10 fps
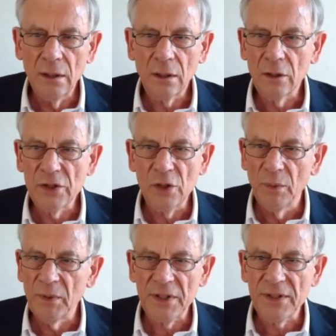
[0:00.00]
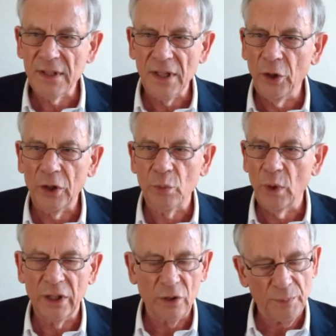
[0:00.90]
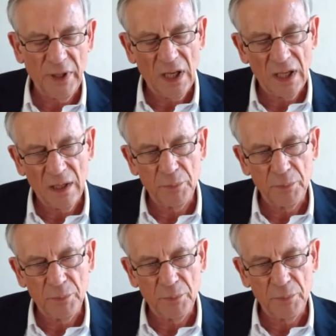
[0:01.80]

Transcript: consumers are not willing to pay higher